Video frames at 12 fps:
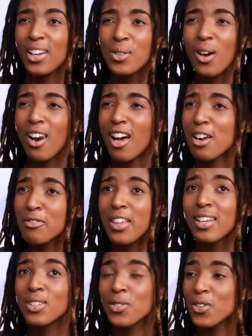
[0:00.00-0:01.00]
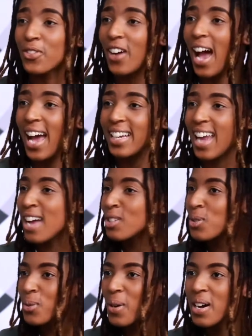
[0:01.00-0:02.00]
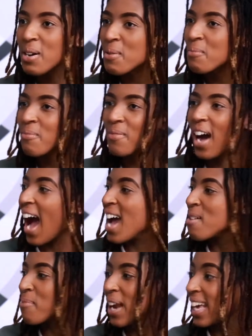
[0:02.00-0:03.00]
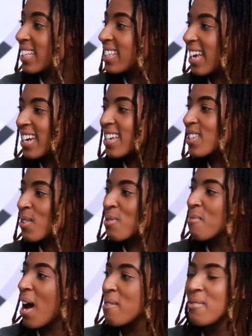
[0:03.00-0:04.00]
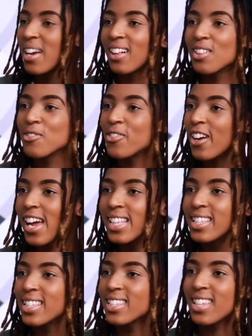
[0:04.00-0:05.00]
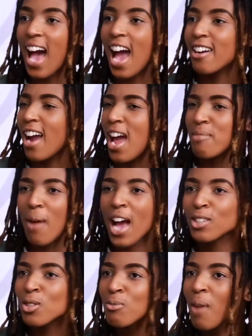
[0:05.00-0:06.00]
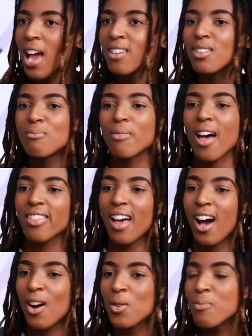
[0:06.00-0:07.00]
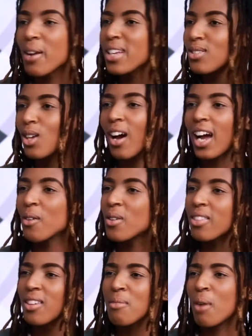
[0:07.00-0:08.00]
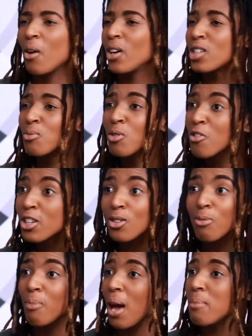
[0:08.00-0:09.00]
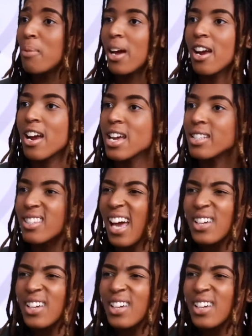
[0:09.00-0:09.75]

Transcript: I do a lot of things for fun. I swim, I play tennis with my male friends, I ride bikes with my little brother, I play soccer with him, I watch movies with my parents.